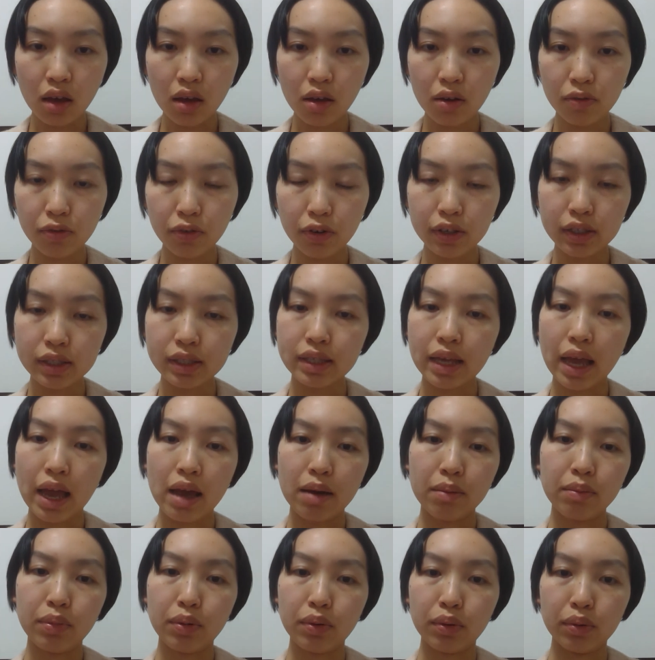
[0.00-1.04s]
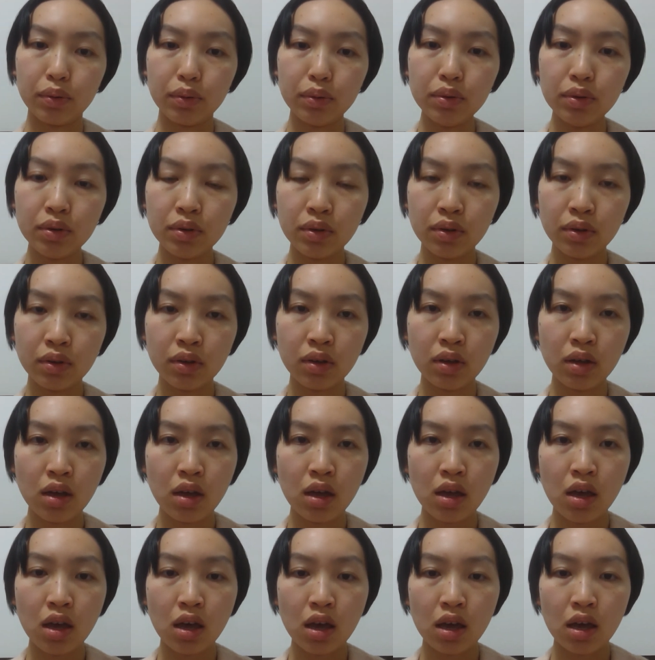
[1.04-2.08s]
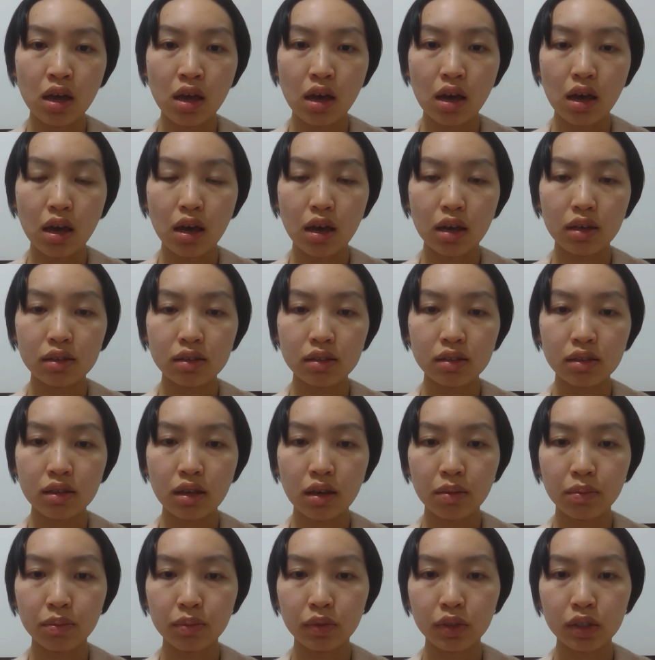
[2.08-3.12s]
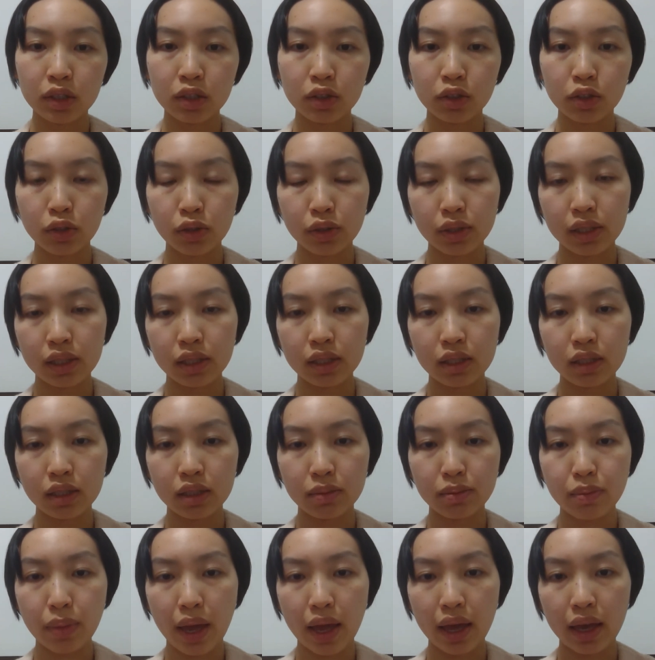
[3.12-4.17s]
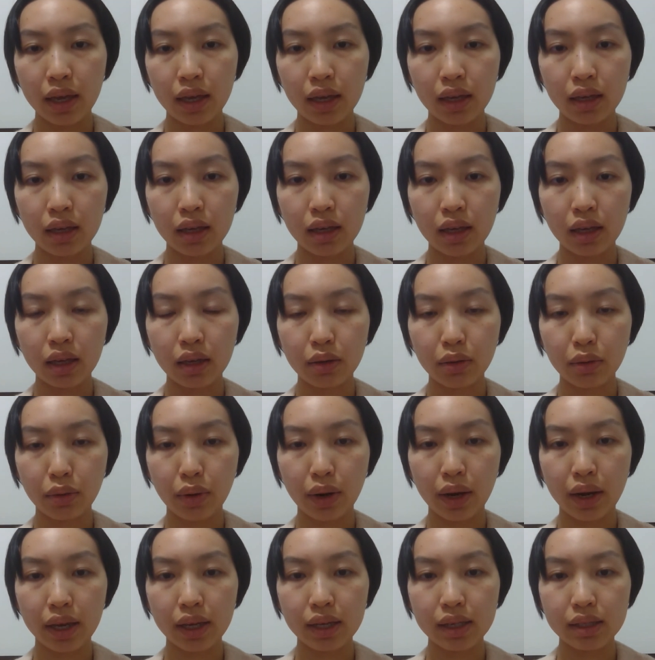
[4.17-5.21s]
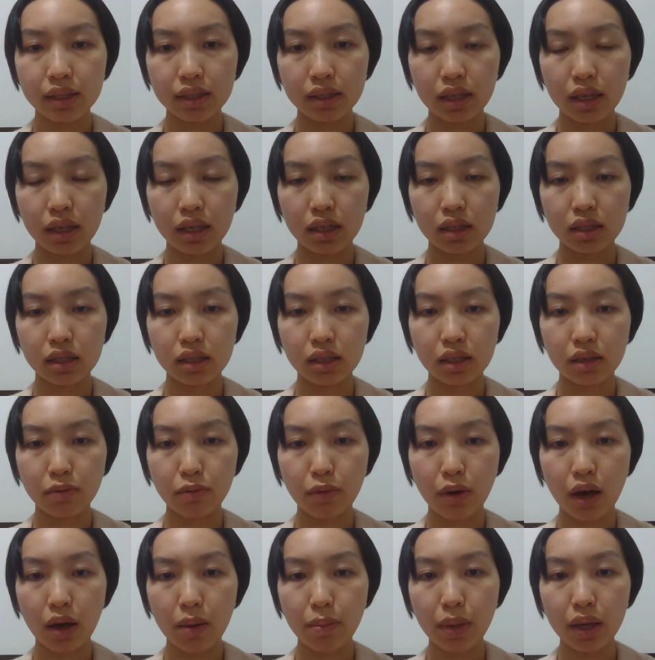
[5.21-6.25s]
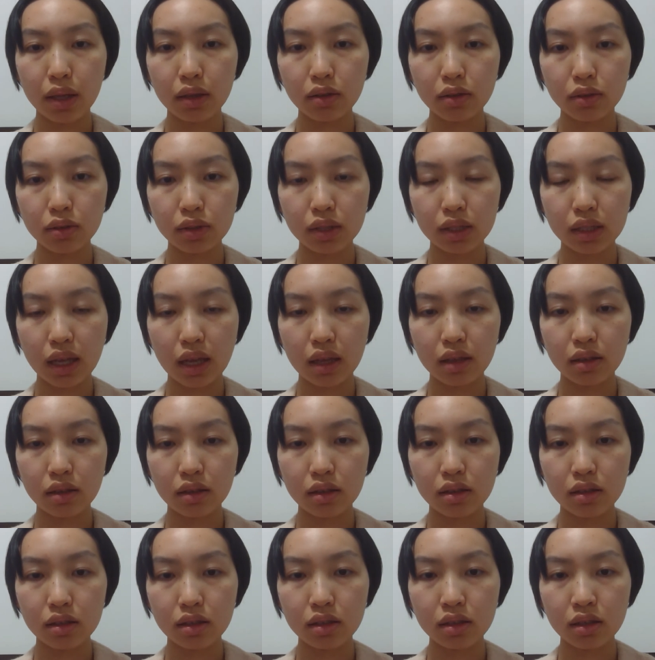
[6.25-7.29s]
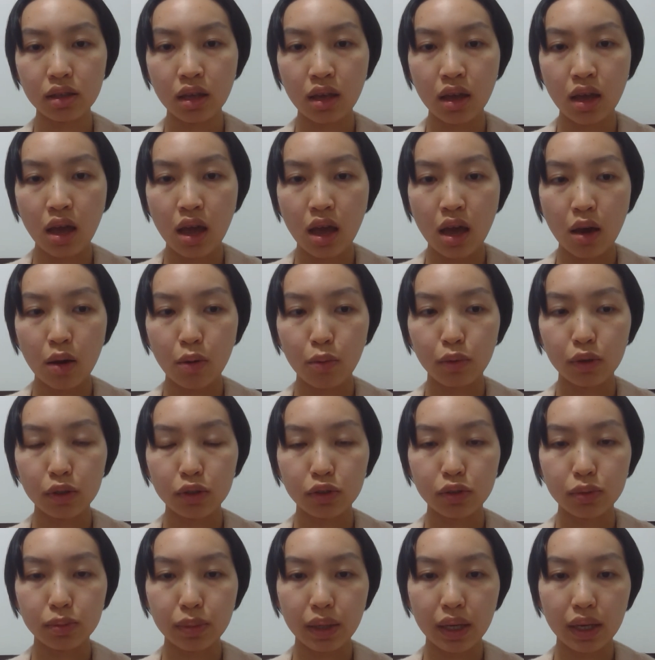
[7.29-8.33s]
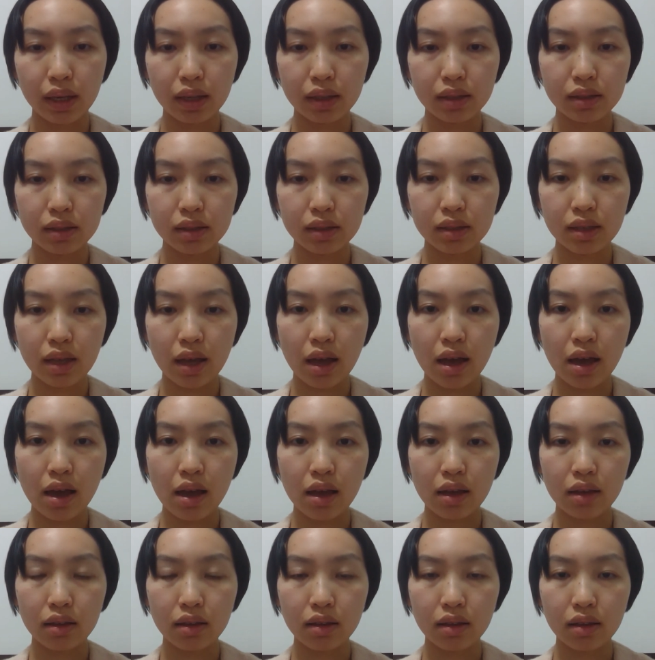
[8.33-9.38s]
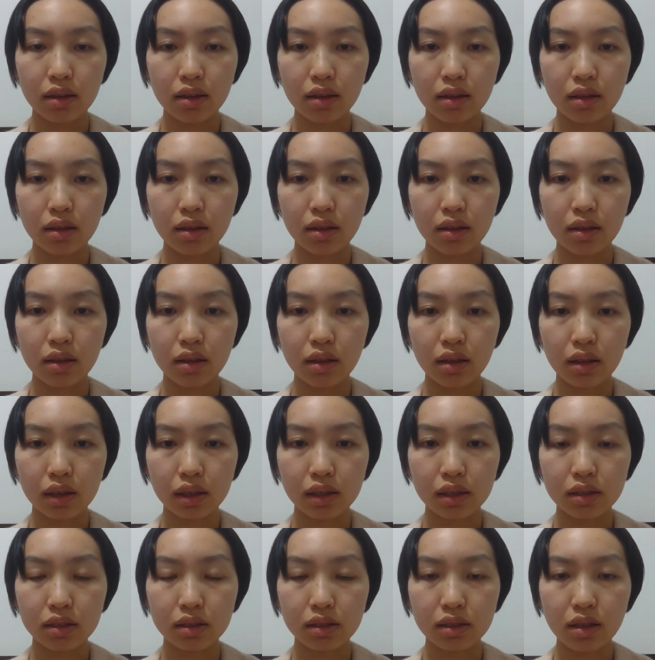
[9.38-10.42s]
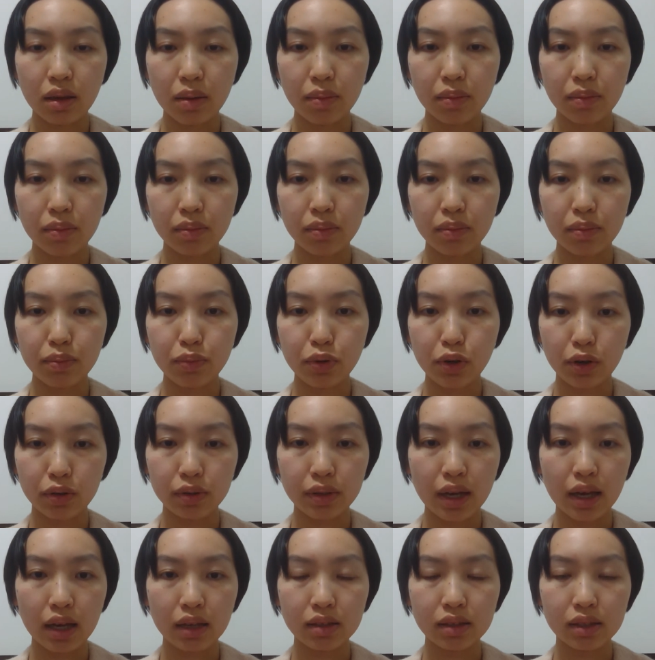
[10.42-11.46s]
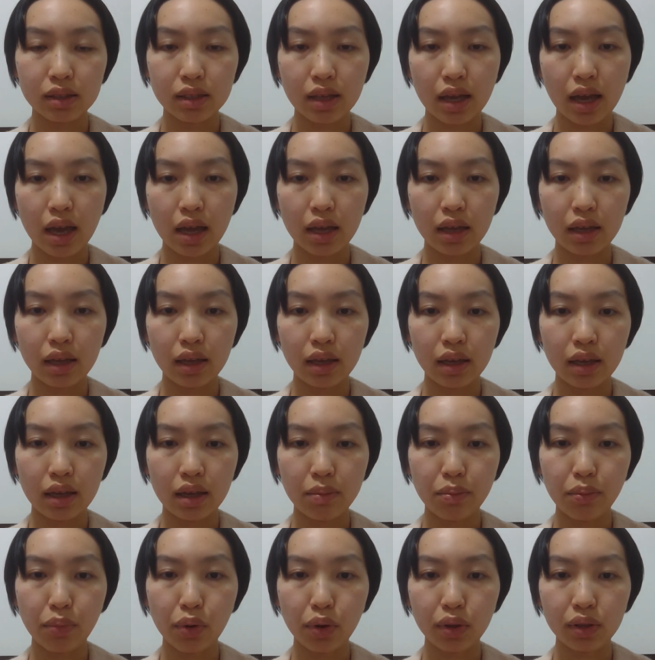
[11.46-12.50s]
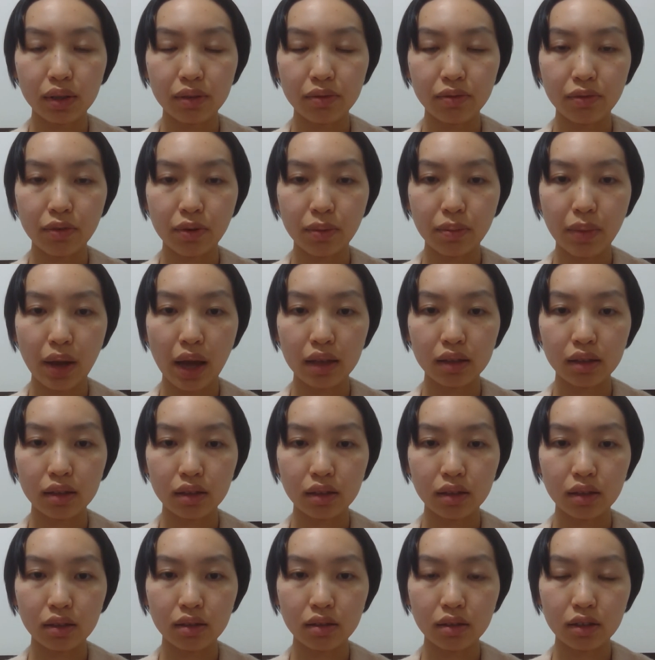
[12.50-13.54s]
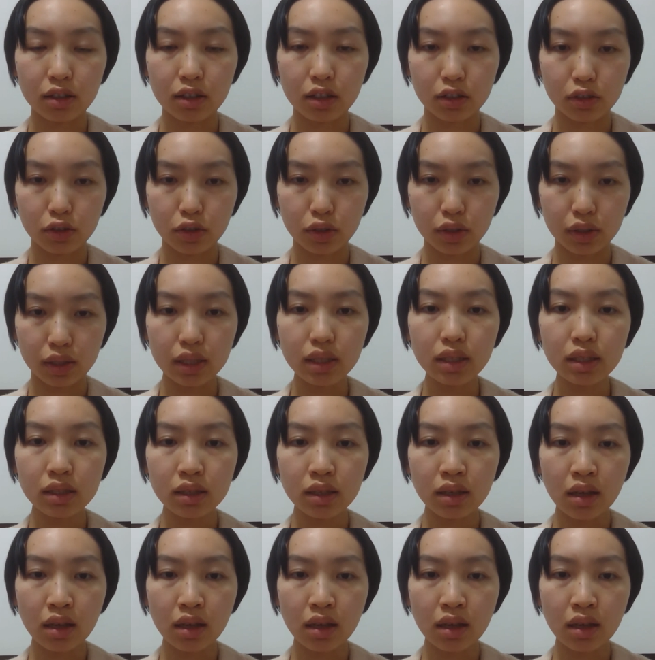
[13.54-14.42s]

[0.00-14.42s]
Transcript: For example, some countries may increase its environmental standards, which means that like some products that are imported from other countries